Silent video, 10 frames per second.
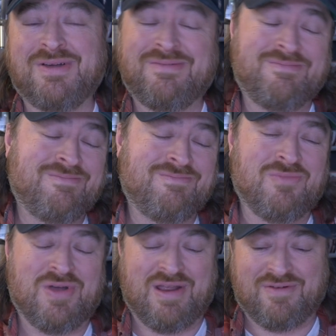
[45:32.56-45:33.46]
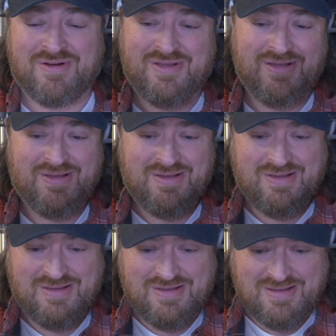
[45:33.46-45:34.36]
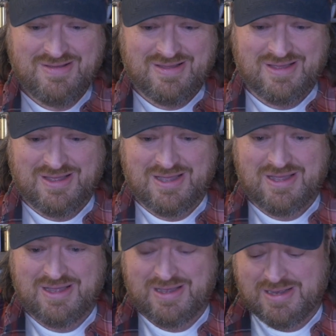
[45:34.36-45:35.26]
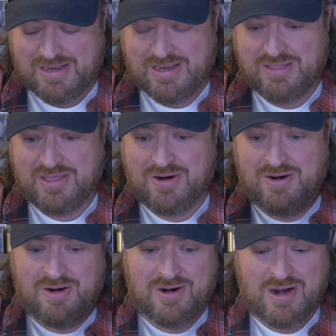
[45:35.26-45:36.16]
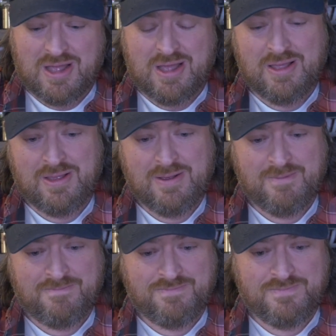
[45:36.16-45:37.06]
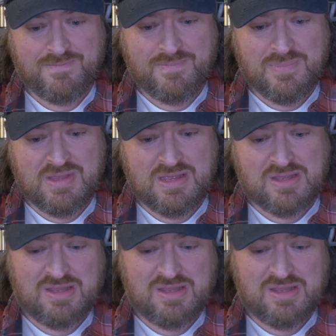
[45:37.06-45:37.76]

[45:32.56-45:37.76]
but whatever. Uh, and then our uh, it